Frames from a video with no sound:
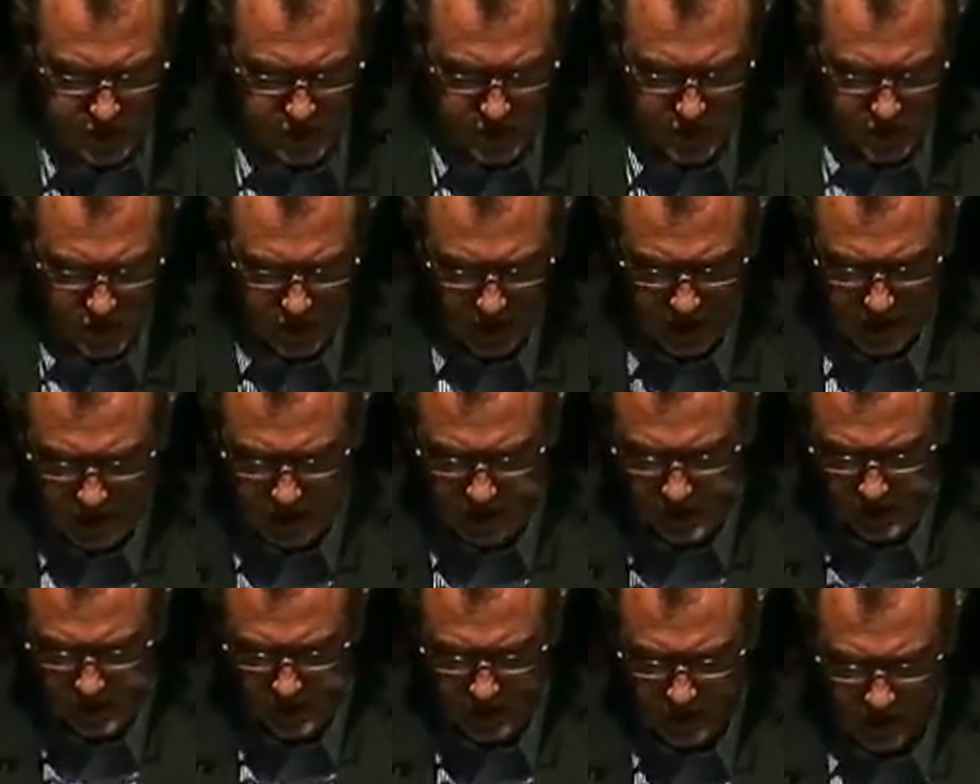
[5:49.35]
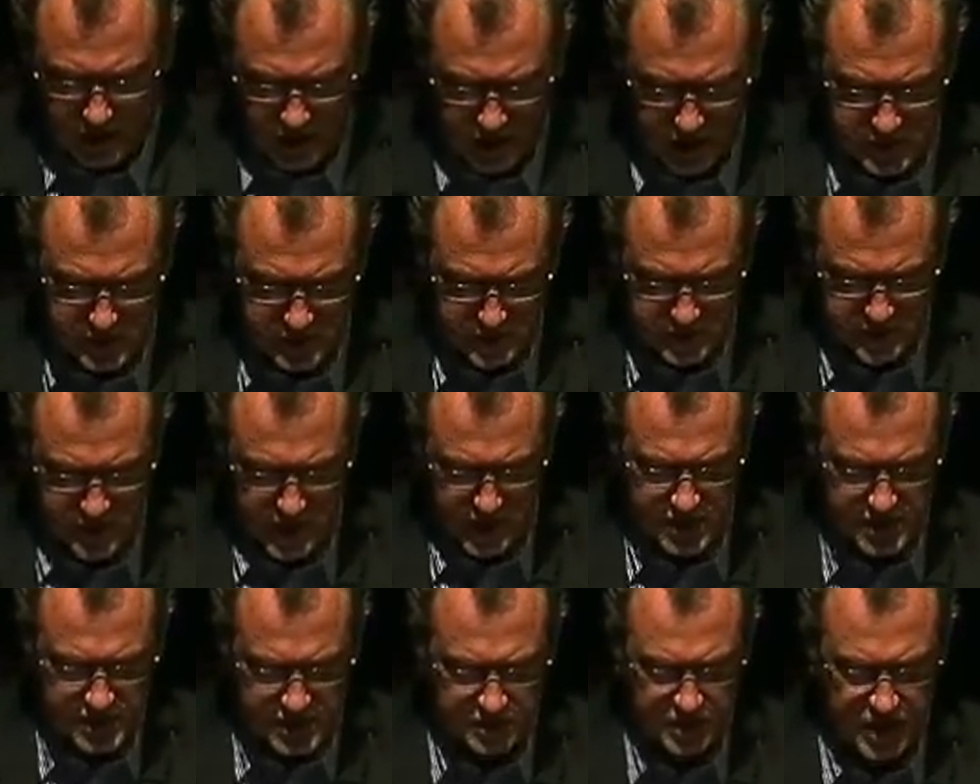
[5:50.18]
a journalist caused
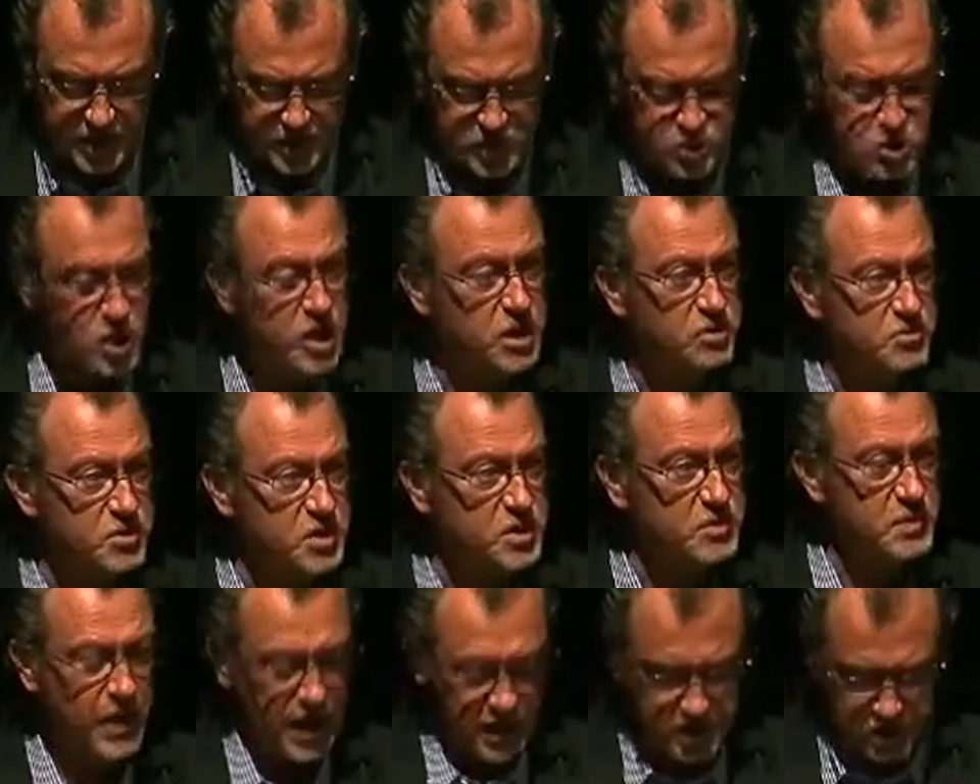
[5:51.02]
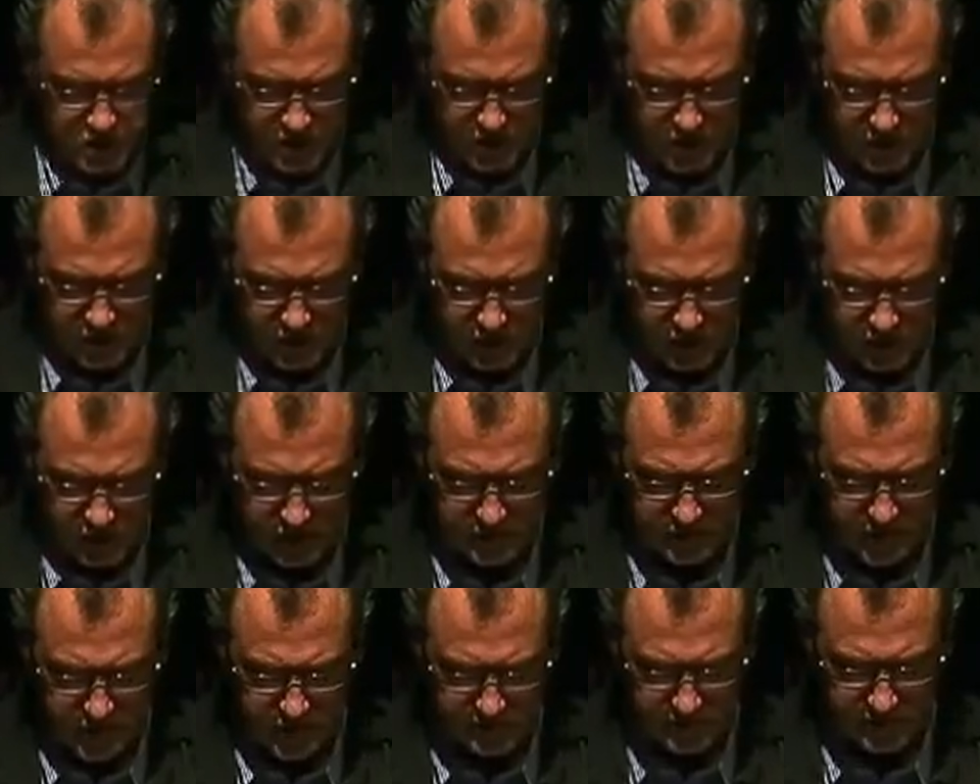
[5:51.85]
some introspection
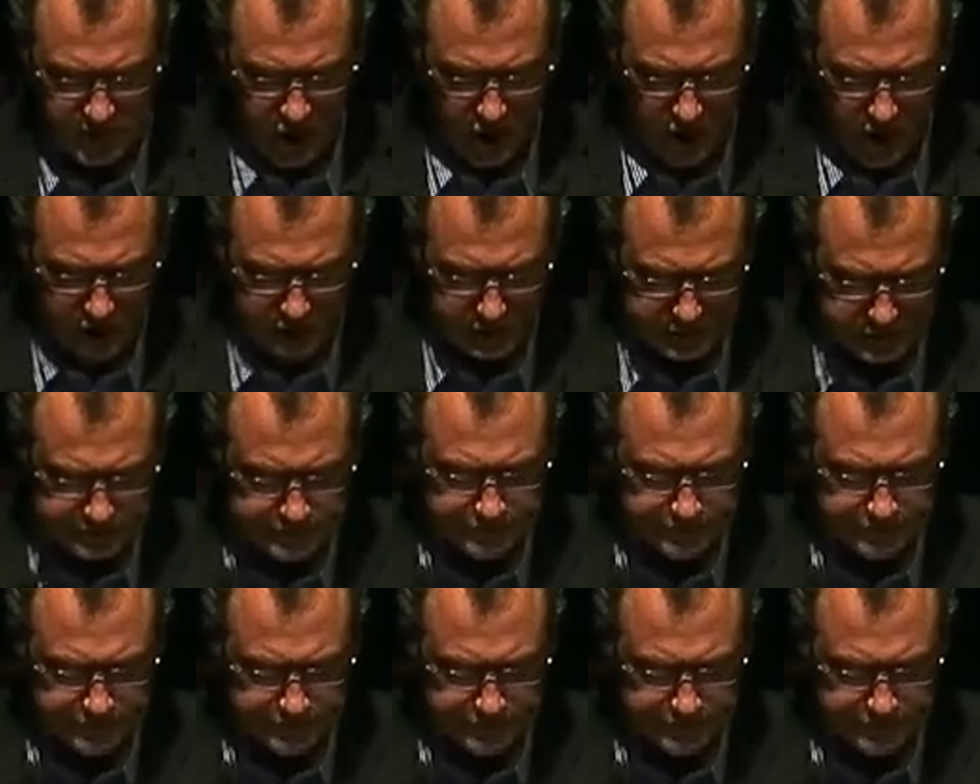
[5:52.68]
on my part.